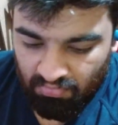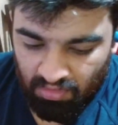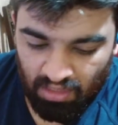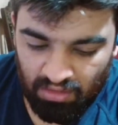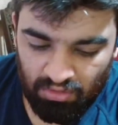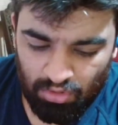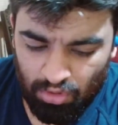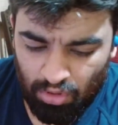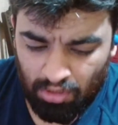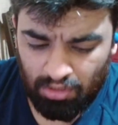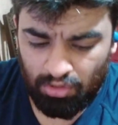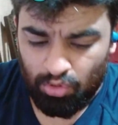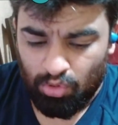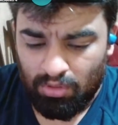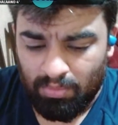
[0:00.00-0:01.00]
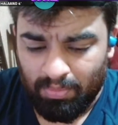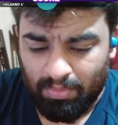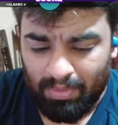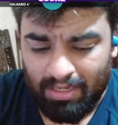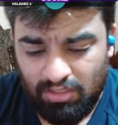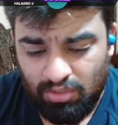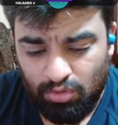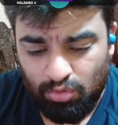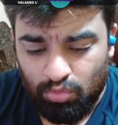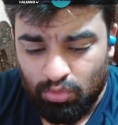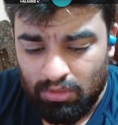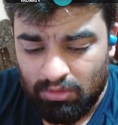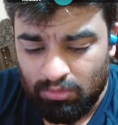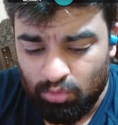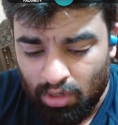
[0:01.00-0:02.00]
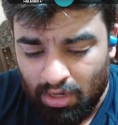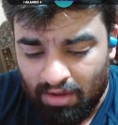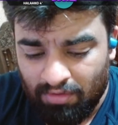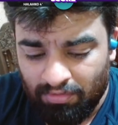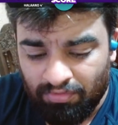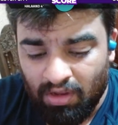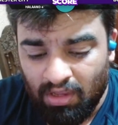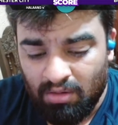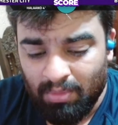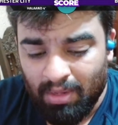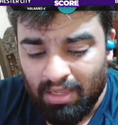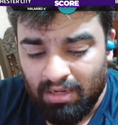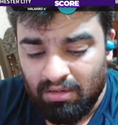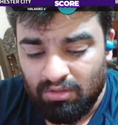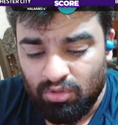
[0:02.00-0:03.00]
You got to do it because you want to have fun, man.